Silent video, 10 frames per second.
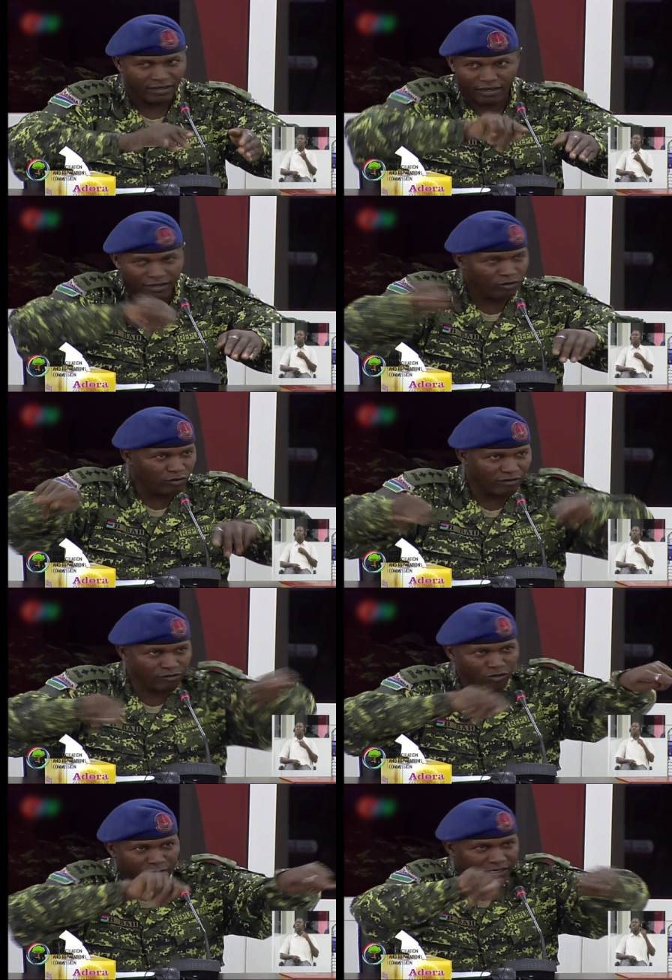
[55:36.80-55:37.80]
and then you have
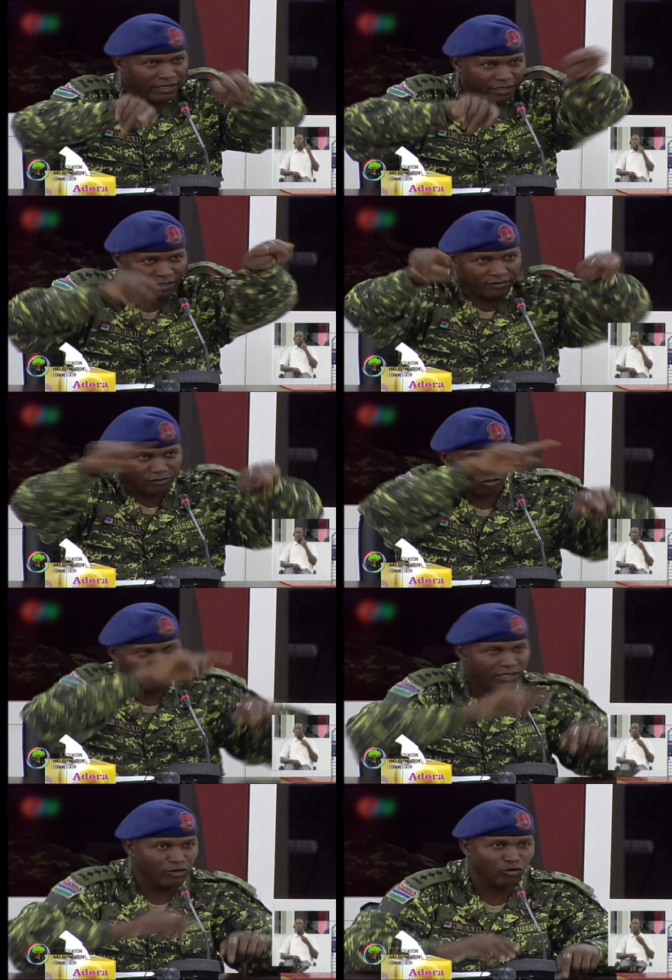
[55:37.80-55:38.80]
so many
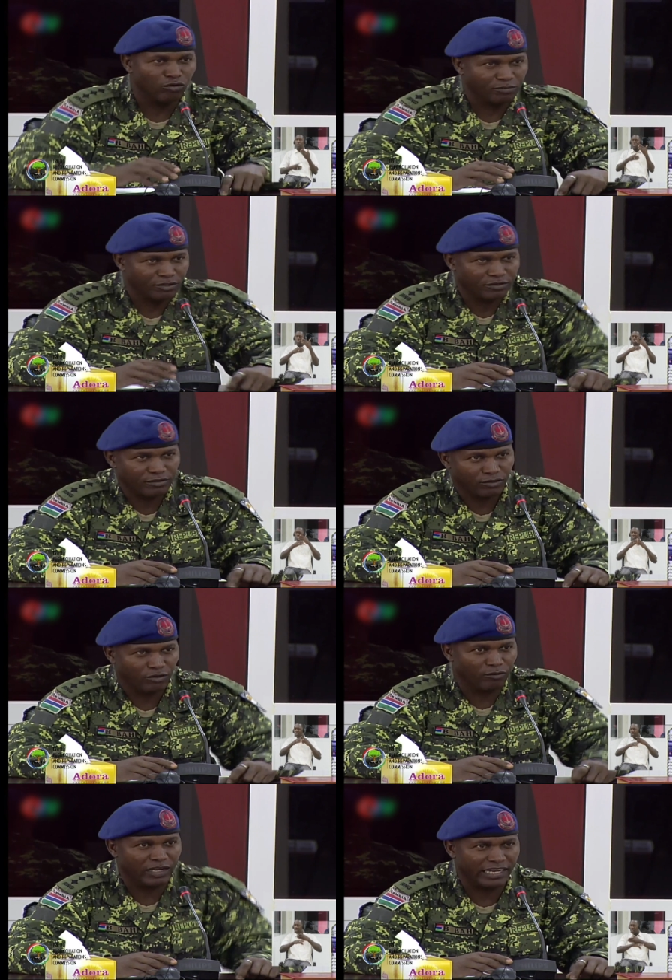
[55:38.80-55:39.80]
rooms.
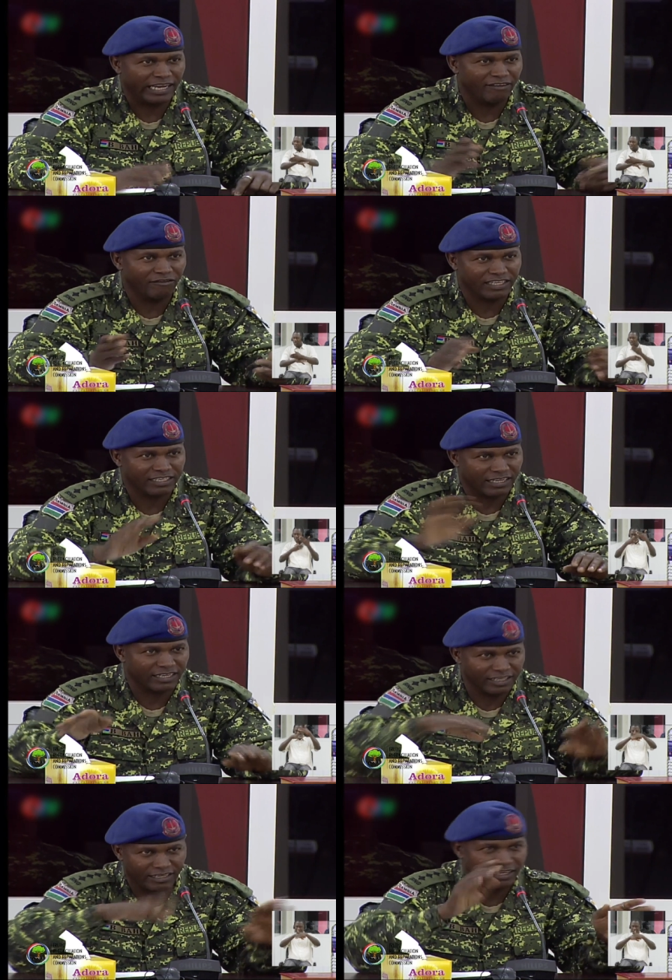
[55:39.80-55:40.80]
So when they are
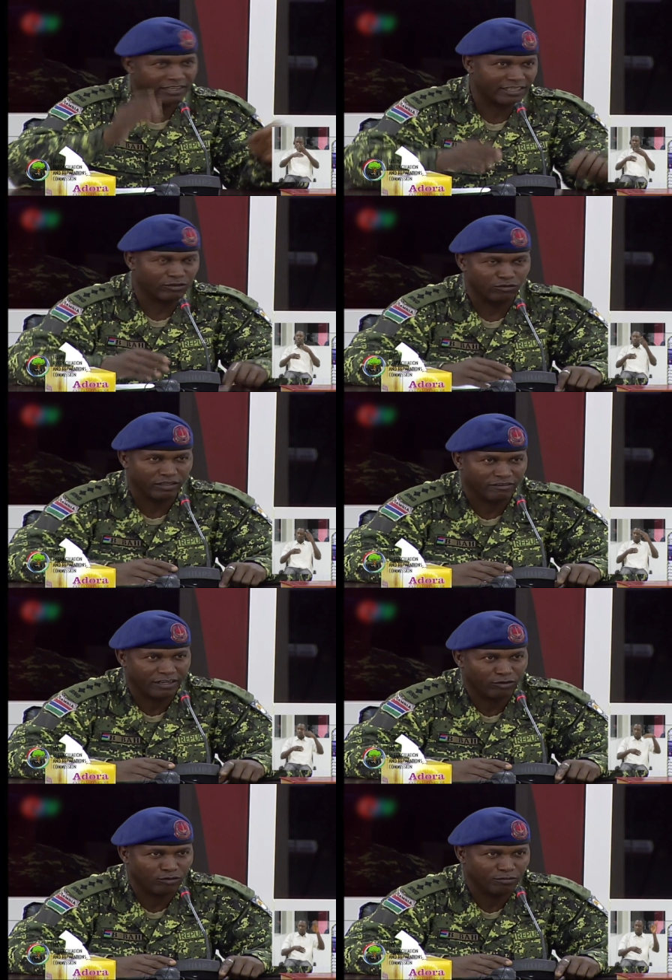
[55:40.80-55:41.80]
investigating, they take to
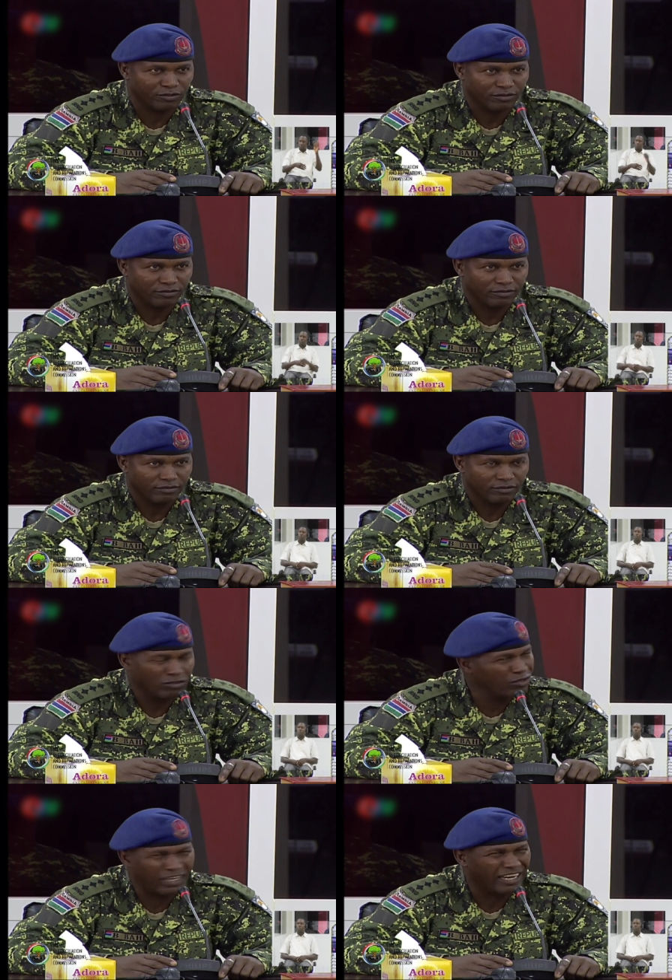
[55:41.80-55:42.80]
different rooms.
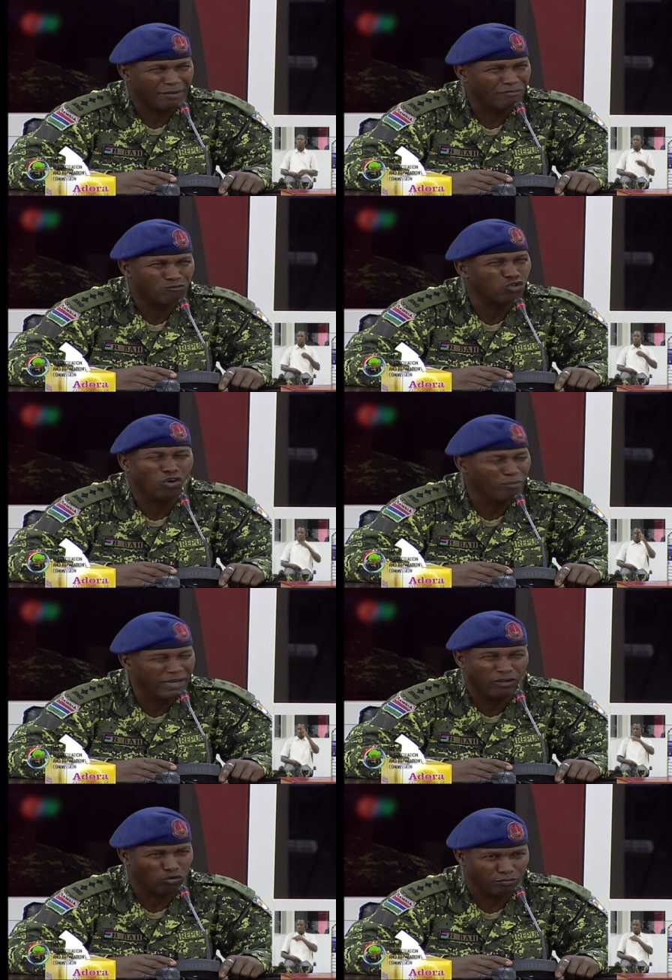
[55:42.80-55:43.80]
So there are so
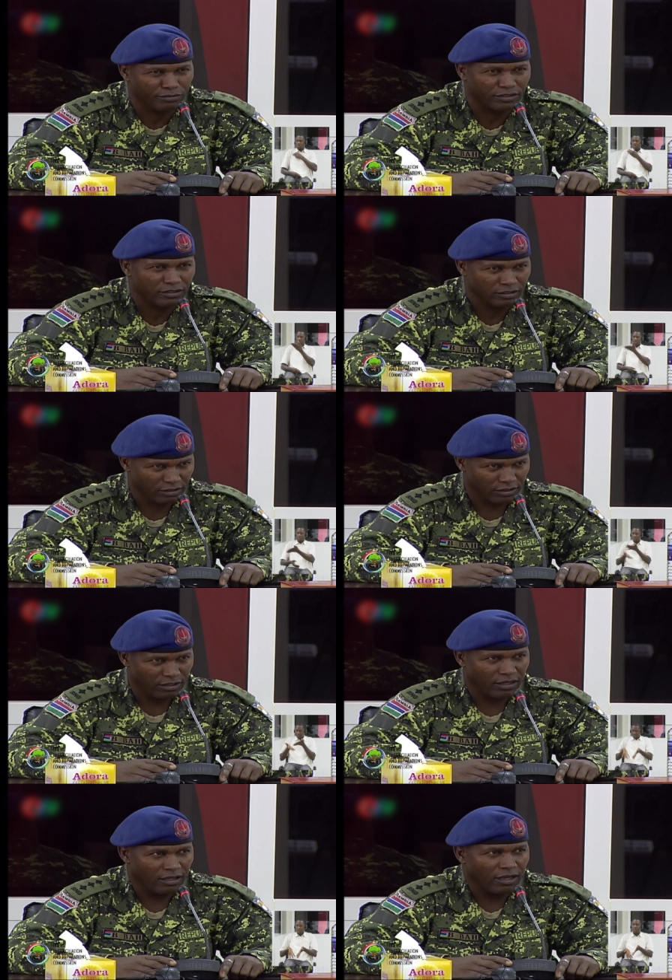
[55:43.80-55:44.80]
many rooms.
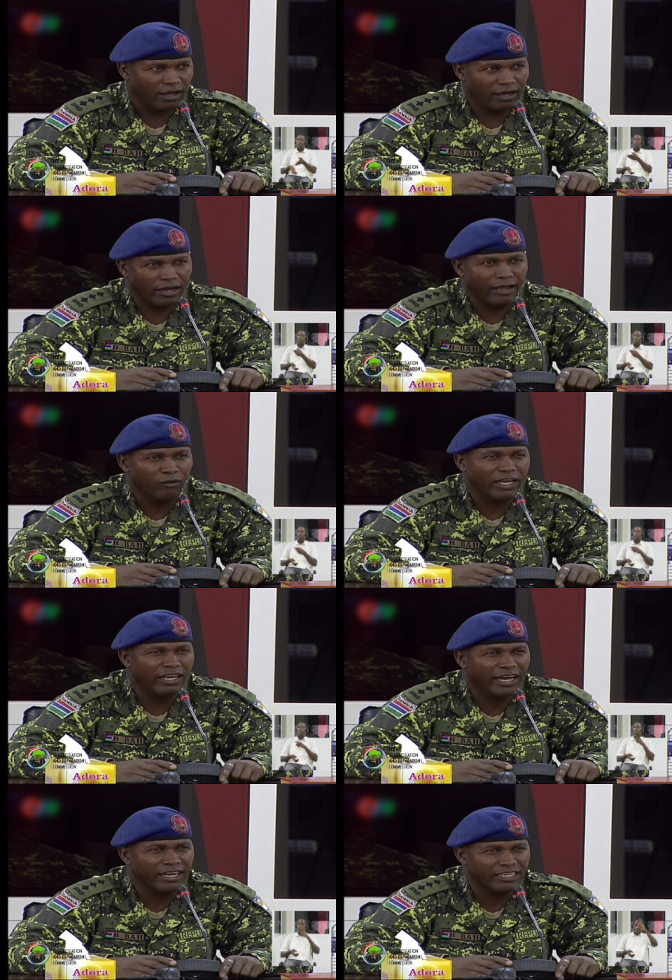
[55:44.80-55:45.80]
I went
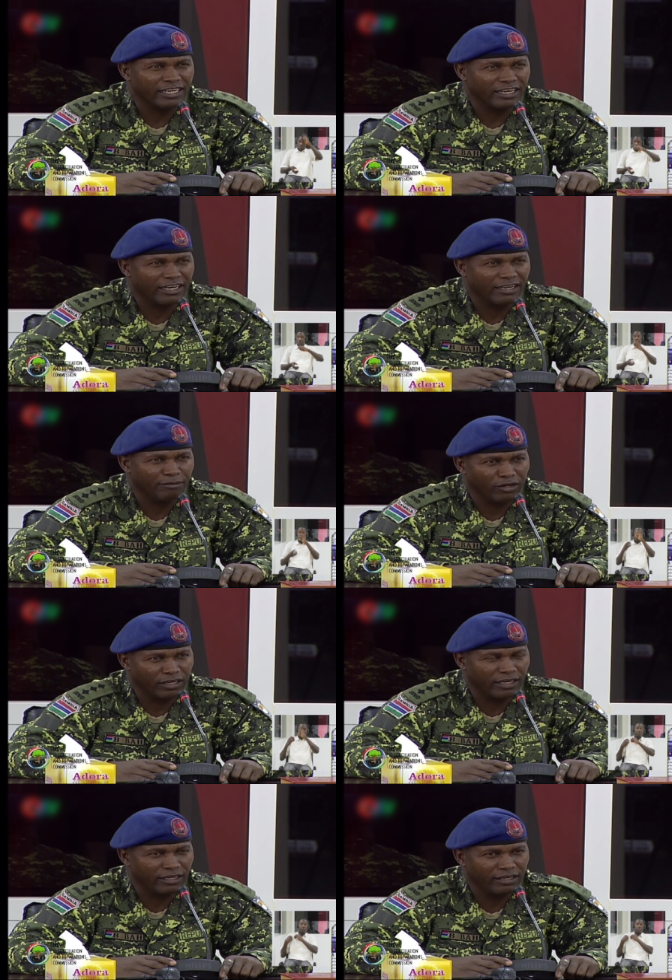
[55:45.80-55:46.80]
there recently, but
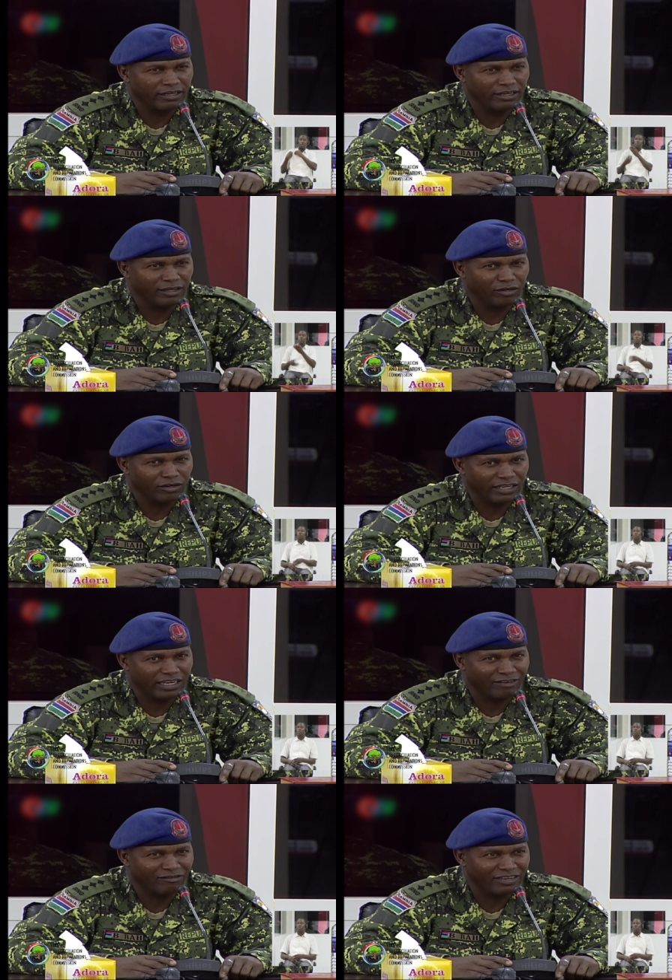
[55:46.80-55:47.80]
then, you know, they
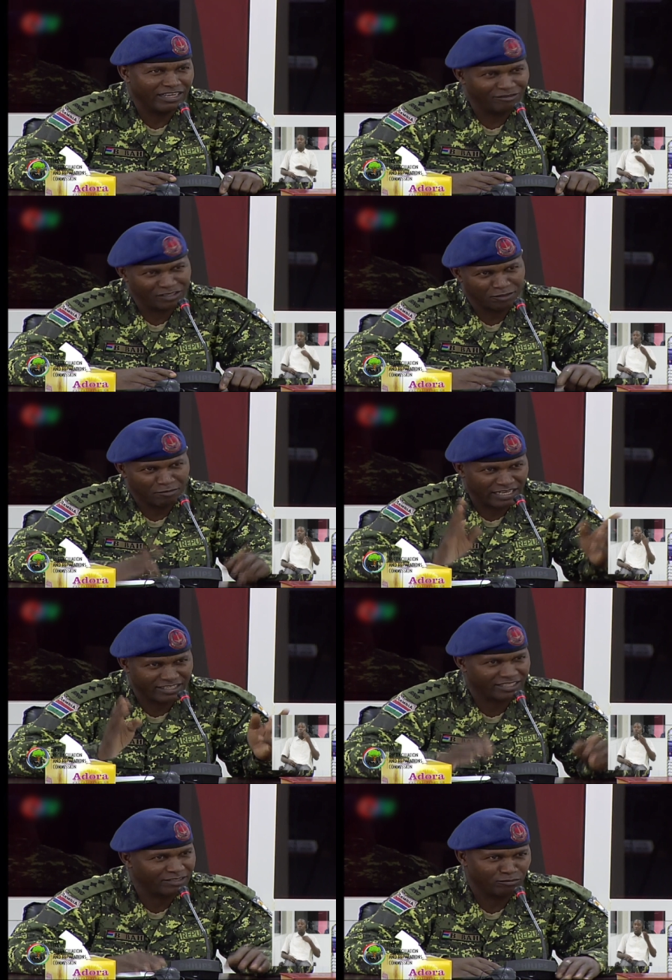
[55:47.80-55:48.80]
have
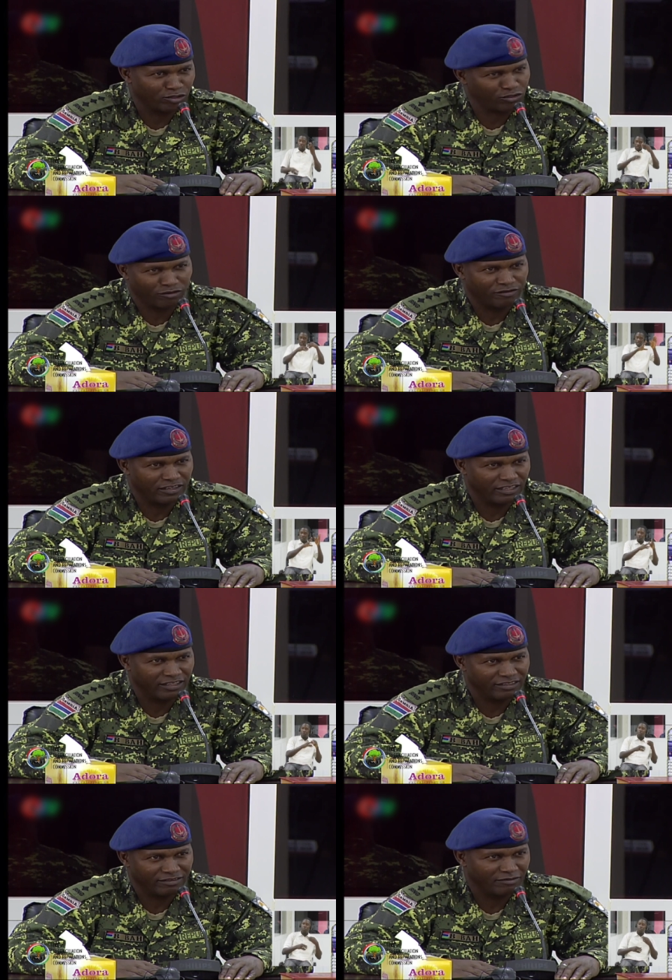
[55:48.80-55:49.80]
smashed most of the